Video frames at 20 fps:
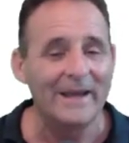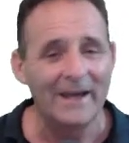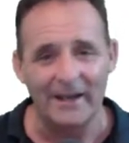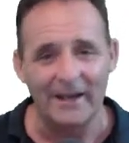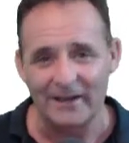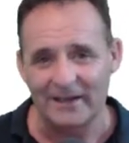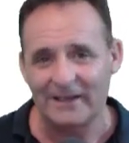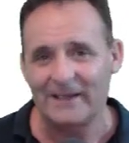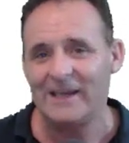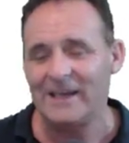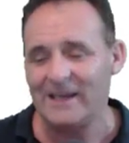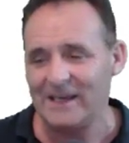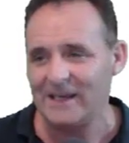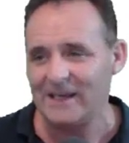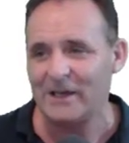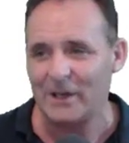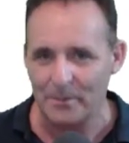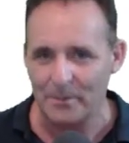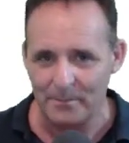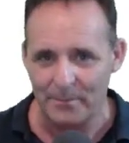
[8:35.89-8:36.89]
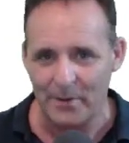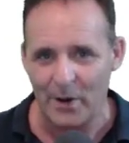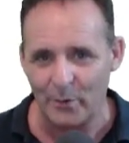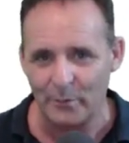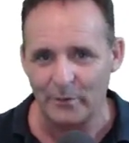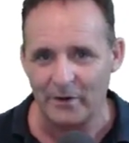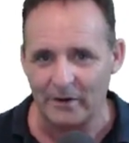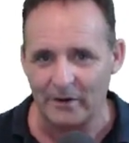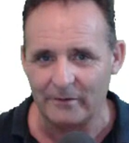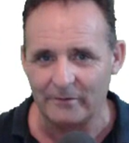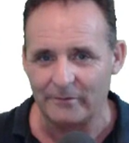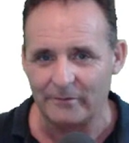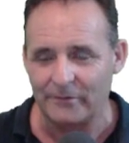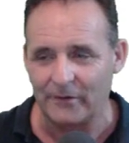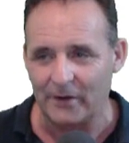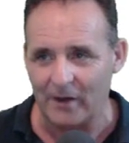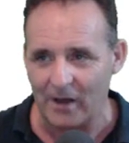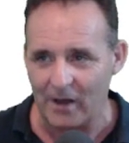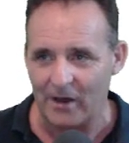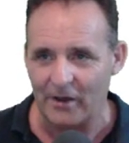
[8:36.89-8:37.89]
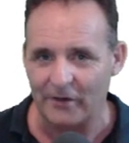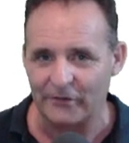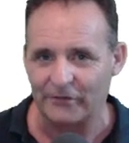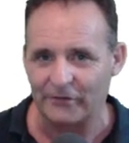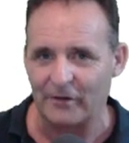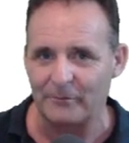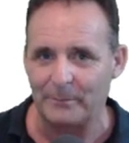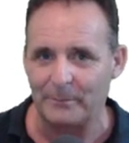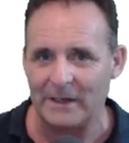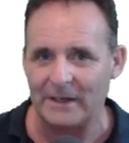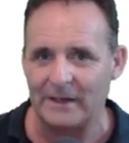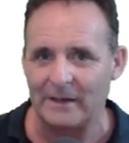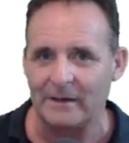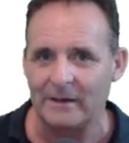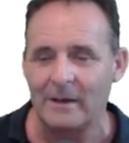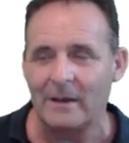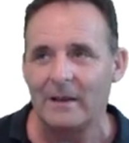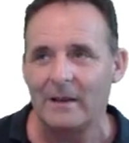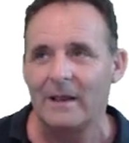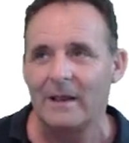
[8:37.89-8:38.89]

And a key component for us have been